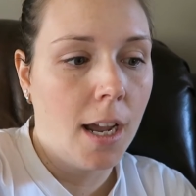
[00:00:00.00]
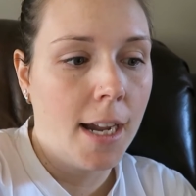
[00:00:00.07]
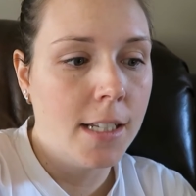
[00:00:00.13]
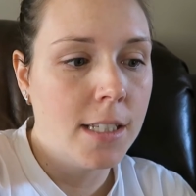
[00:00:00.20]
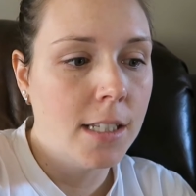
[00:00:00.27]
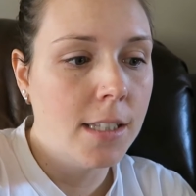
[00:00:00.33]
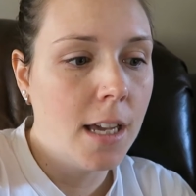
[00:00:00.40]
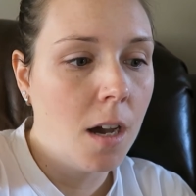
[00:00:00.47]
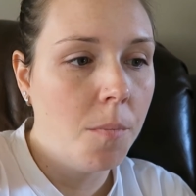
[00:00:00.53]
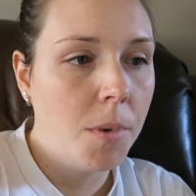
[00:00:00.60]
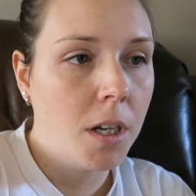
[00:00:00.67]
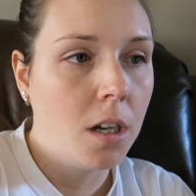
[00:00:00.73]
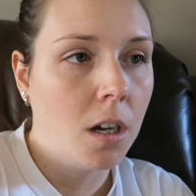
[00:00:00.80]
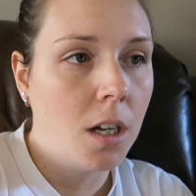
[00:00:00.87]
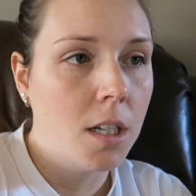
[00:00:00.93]
I did that
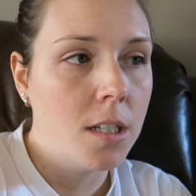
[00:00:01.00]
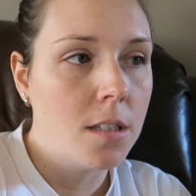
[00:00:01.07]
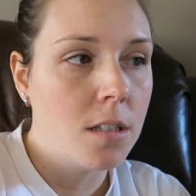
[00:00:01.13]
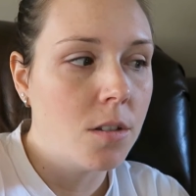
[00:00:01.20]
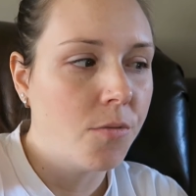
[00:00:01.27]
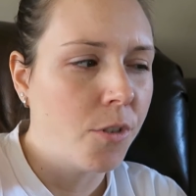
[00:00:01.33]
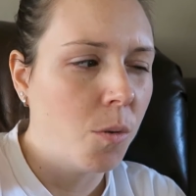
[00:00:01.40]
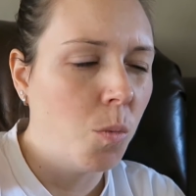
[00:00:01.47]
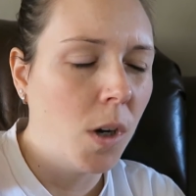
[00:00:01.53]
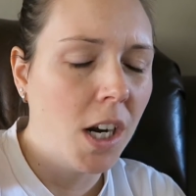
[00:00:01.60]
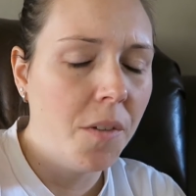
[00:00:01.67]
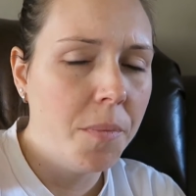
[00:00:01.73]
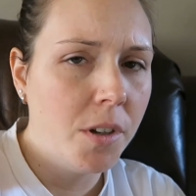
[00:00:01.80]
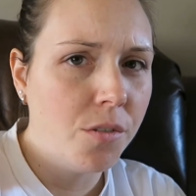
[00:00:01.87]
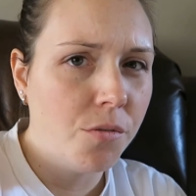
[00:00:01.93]
because from what
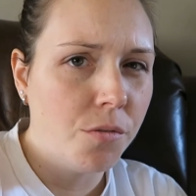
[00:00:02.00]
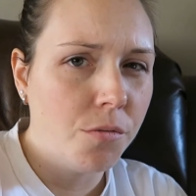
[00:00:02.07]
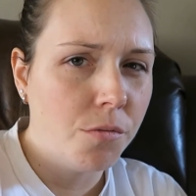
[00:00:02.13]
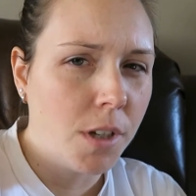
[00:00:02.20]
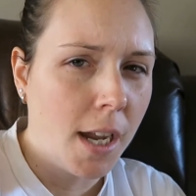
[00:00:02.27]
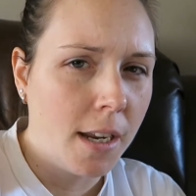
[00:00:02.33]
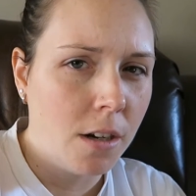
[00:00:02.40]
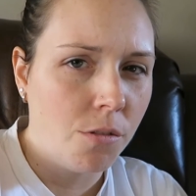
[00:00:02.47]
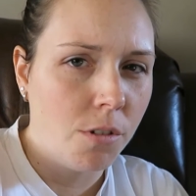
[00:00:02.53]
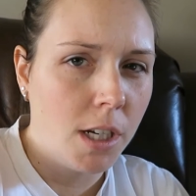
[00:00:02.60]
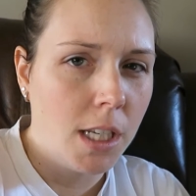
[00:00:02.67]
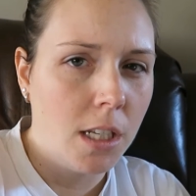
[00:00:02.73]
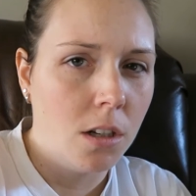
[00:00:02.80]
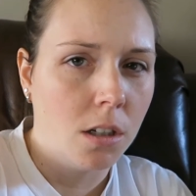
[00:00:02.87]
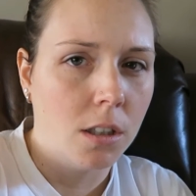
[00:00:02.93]
I've been kind of
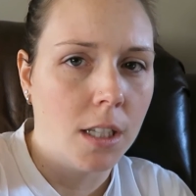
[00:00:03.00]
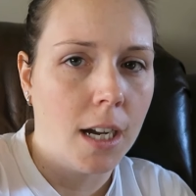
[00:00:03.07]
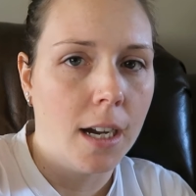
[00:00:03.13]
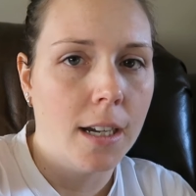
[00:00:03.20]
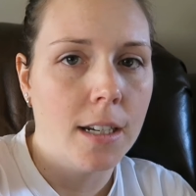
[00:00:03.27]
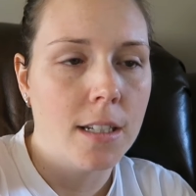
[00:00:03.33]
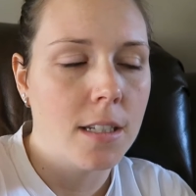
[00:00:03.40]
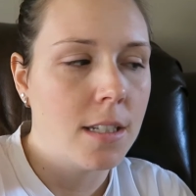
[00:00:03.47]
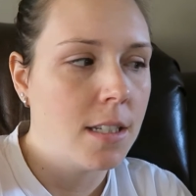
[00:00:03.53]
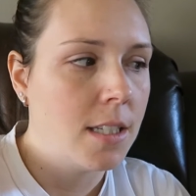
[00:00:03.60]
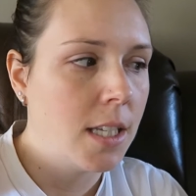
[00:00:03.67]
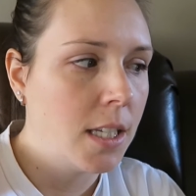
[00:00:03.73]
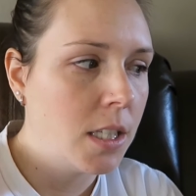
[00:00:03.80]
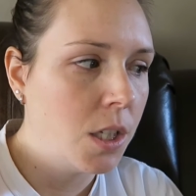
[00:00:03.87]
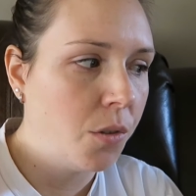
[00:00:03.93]
reading online is
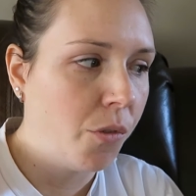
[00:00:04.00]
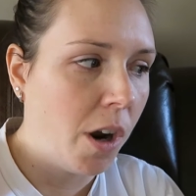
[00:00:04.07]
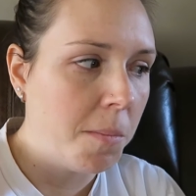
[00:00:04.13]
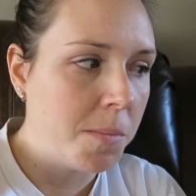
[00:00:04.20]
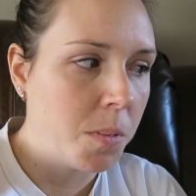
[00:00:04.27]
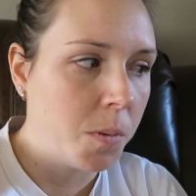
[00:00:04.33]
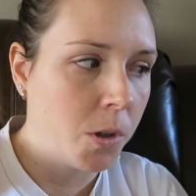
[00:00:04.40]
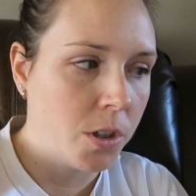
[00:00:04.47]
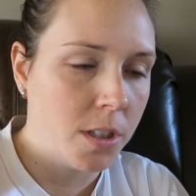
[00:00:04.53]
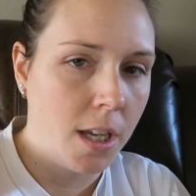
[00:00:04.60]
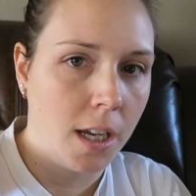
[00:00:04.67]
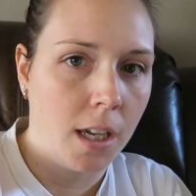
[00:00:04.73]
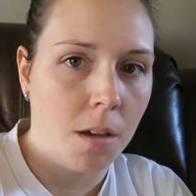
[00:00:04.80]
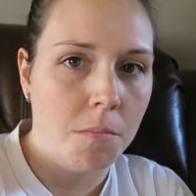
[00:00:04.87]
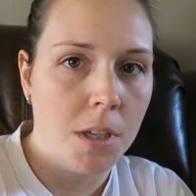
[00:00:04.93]
60 frames per
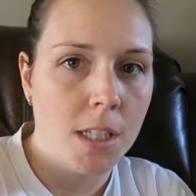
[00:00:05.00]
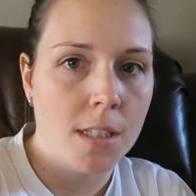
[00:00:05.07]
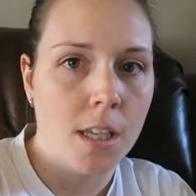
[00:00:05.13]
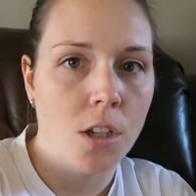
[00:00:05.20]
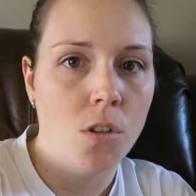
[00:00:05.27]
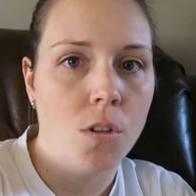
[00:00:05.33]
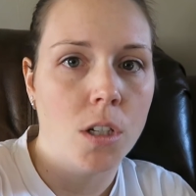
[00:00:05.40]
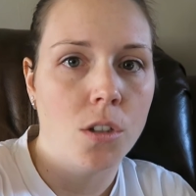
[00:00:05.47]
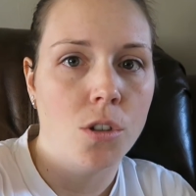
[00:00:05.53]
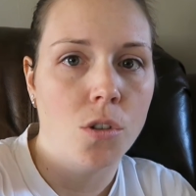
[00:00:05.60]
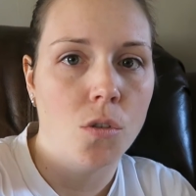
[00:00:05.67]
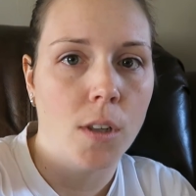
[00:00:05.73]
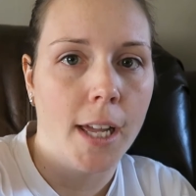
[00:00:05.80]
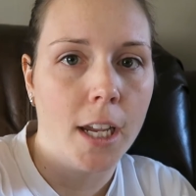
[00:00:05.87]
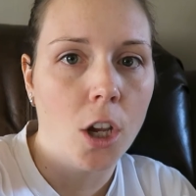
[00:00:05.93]
second means that you could
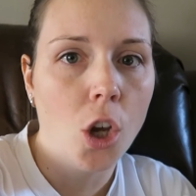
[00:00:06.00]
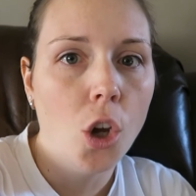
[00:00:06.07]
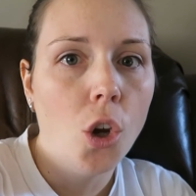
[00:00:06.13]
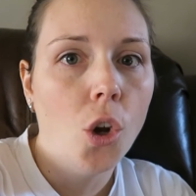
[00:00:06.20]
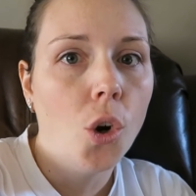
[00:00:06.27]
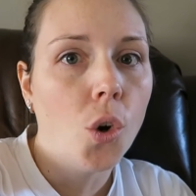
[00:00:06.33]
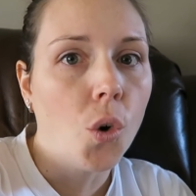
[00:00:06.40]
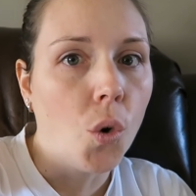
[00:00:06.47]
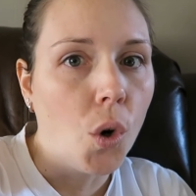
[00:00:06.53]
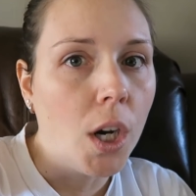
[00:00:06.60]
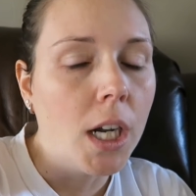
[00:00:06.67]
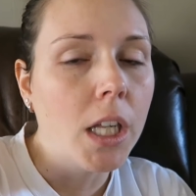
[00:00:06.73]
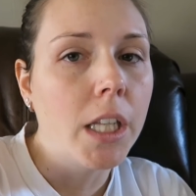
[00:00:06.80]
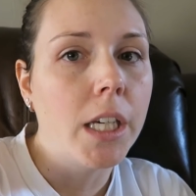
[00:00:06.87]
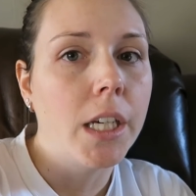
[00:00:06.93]
do like
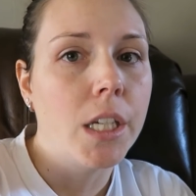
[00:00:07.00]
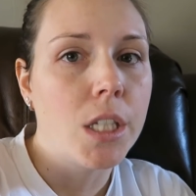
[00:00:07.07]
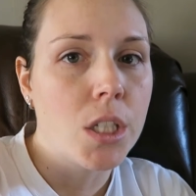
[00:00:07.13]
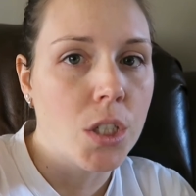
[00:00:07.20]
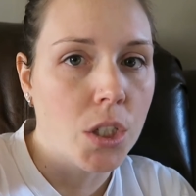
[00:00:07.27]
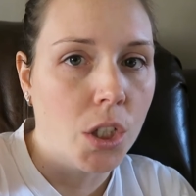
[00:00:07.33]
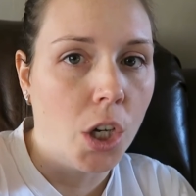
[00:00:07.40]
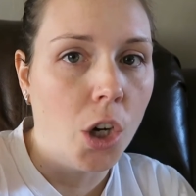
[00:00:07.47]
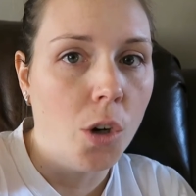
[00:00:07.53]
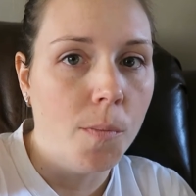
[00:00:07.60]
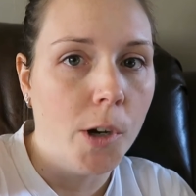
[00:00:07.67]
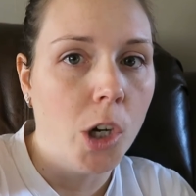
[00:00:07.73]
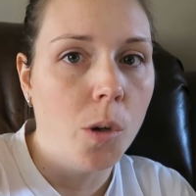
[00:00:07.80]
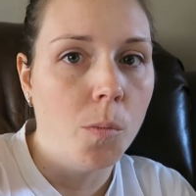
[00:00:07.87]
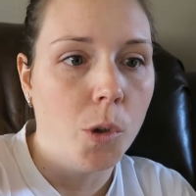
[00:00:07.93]
really
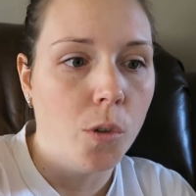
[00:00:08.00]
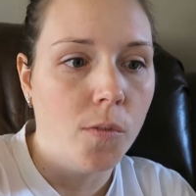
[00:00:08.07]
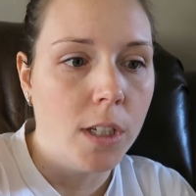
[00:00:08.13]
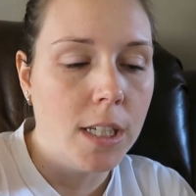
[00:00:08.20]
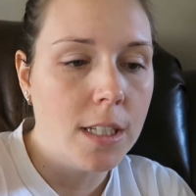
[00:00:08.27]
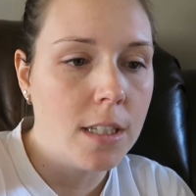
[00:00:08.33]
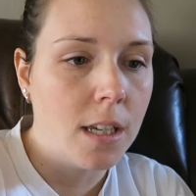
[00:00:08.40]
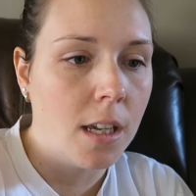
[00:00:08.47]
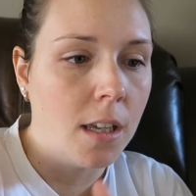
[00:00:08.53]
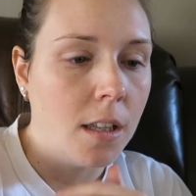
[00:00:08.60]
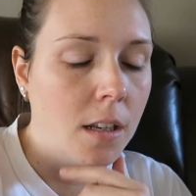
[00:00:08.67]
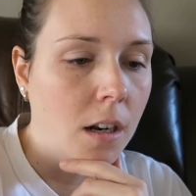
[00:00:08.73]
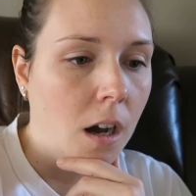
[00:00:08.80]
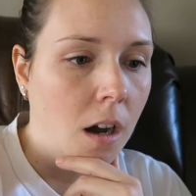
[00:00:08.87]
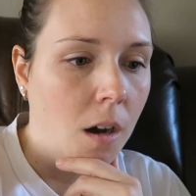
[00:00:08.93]
slow-mo movies,
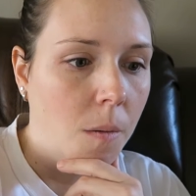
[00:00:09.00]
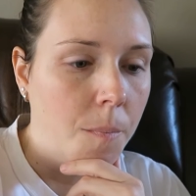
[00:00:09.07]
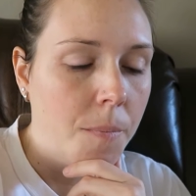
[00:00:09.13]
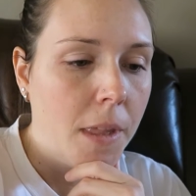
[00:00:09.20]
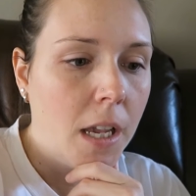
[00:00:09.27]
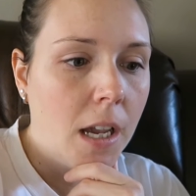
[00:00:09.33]
and I'm